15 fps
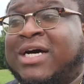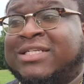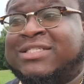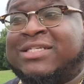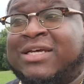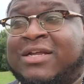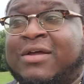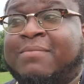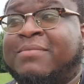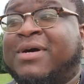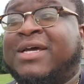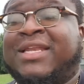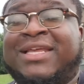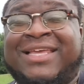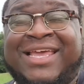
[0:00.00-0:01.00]
a ton of
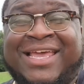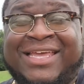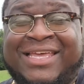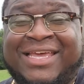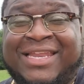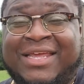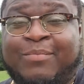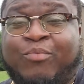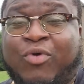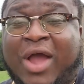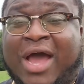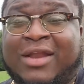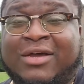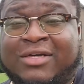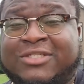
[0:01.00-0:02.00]
money in getting
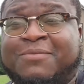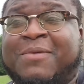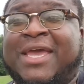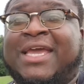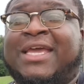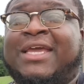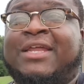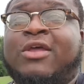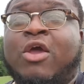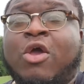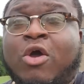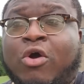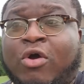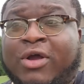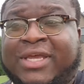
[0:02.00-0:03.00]
products made
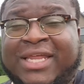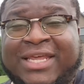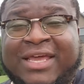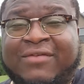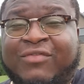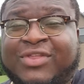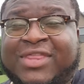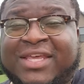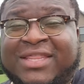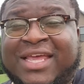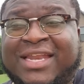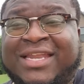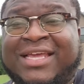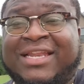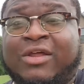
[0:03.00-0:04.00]
or getting everything
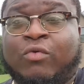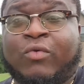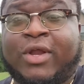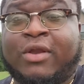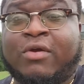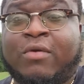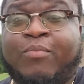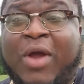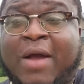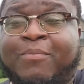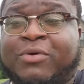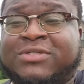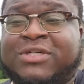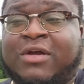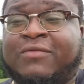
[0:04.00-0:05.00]
they need to render the
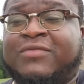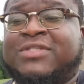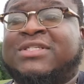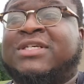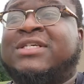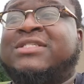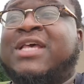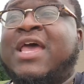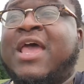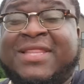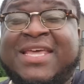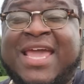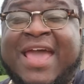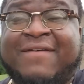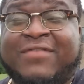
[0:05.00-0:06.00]
proper services,
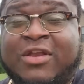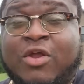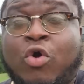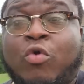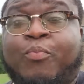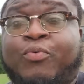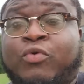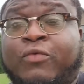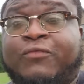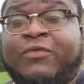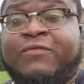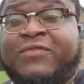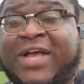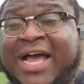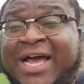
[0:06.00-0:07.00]
but they have no
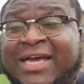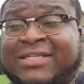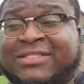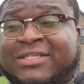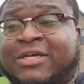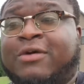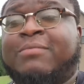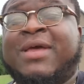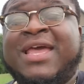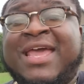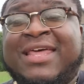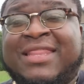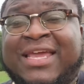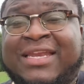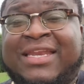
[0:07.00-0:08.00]
proof of concept.
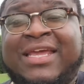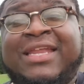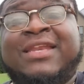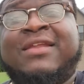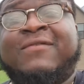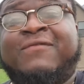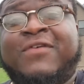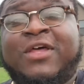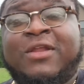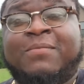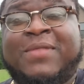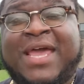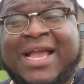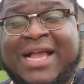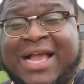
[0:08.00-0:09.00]
They didn't
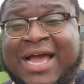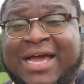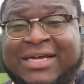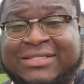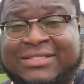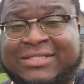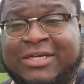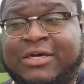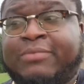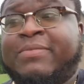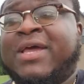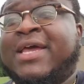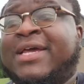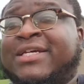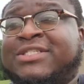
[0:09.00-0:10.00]
develop that concept,
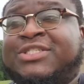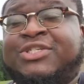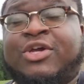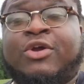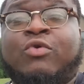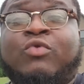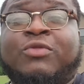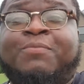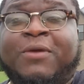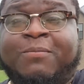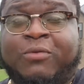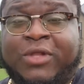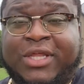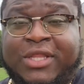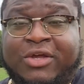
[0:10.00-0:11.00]
share it with
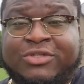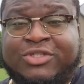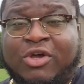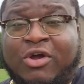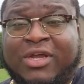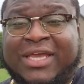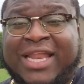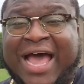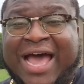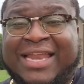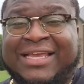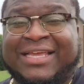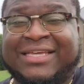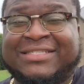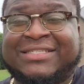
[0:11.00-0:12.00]
people in their target
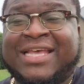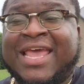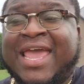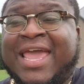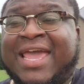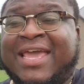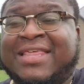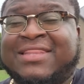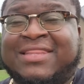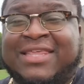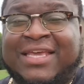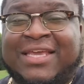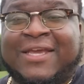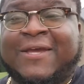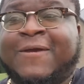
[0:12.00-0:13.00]
audience, and
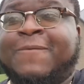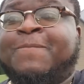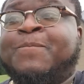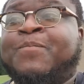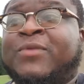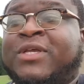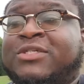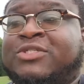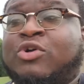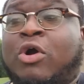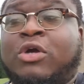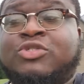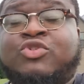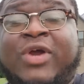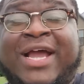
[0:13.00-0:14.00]
then
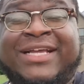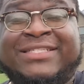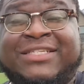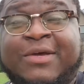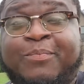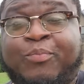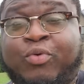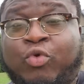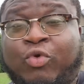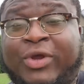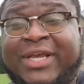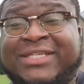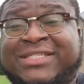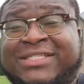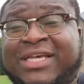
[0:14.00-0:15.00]
start trying to
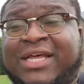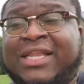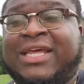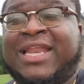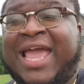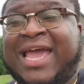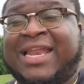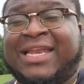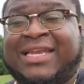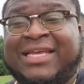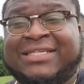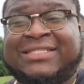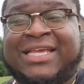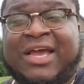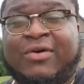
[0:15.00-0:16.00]
pre-sell it at a
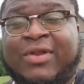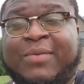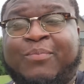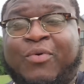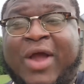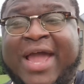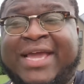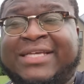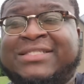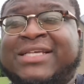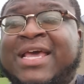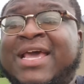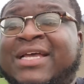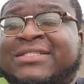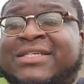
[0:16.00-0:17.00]
discounted price
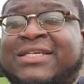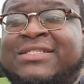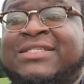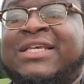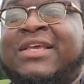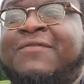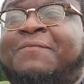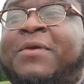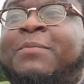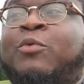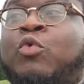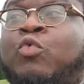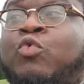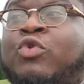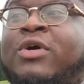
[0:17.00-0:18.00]
to see if
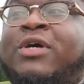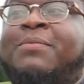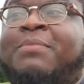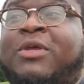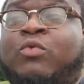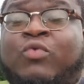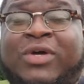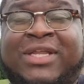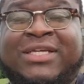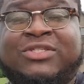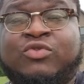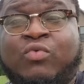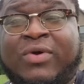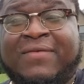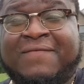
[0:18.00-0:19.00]
people would be willing
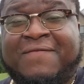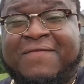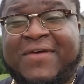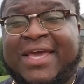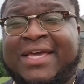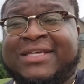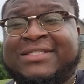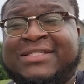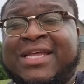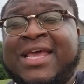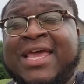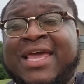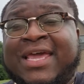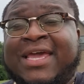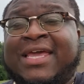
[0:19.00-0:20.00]
to invest
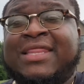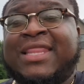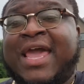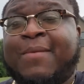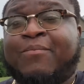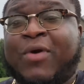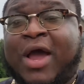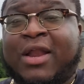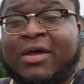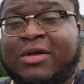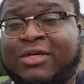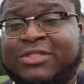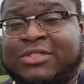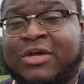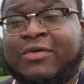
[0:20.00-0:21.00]
in that
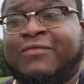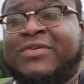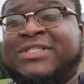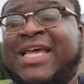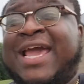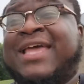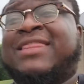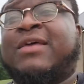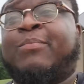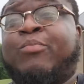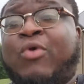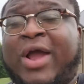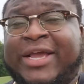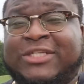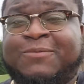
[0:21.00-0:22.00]
product or service at the
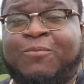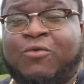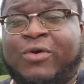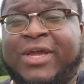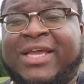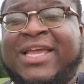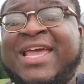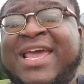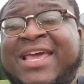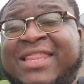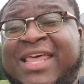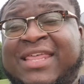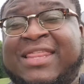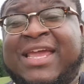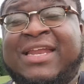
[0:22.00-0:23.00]
price point
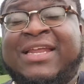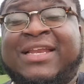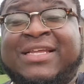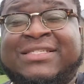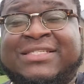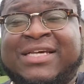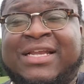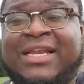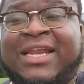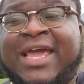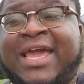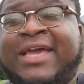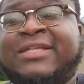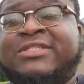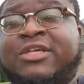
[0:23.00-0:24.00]
that they need to sell it
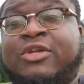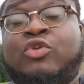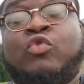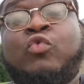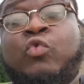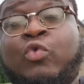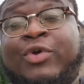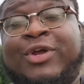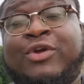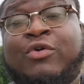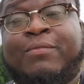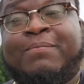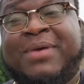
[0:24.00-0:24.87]
at to do real